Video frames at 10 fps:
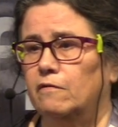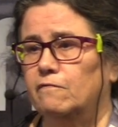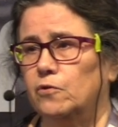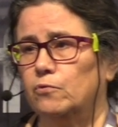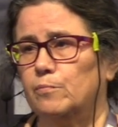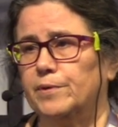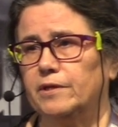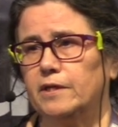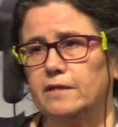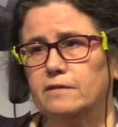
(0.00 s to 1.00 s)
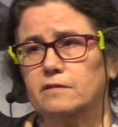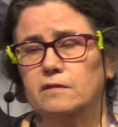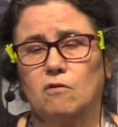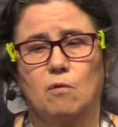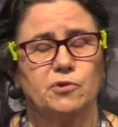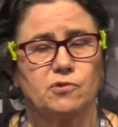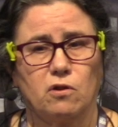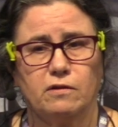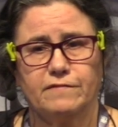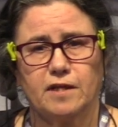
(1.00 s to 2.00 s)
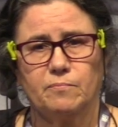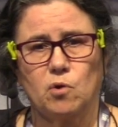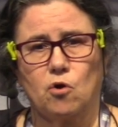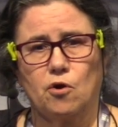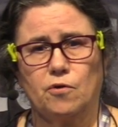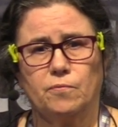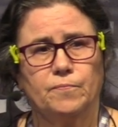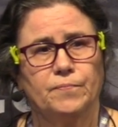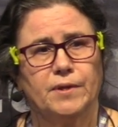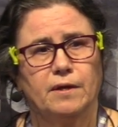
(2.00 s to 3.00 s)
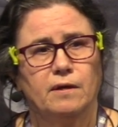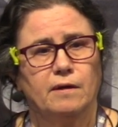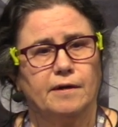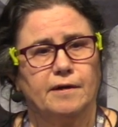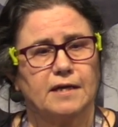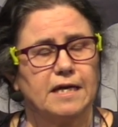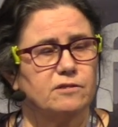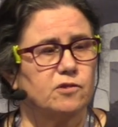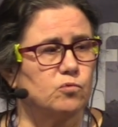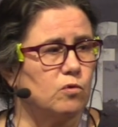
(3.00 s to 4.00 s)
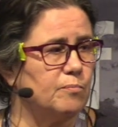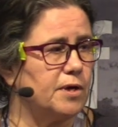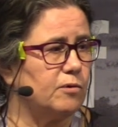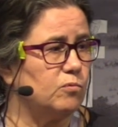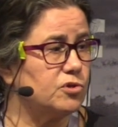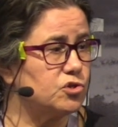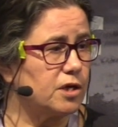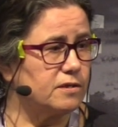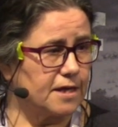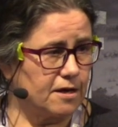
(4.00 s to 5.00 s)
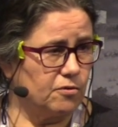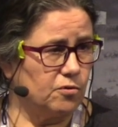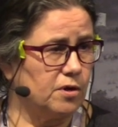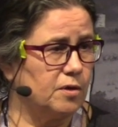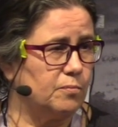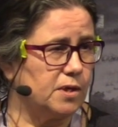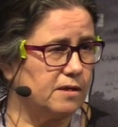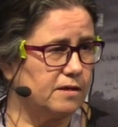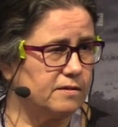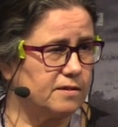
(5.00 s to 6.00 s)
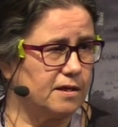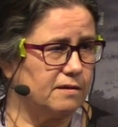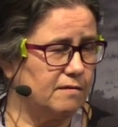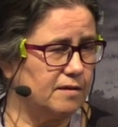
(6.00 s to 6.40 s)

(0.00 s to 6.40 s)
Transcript: vulnerabilities, almost all of them, are cases where Bind will shut down because it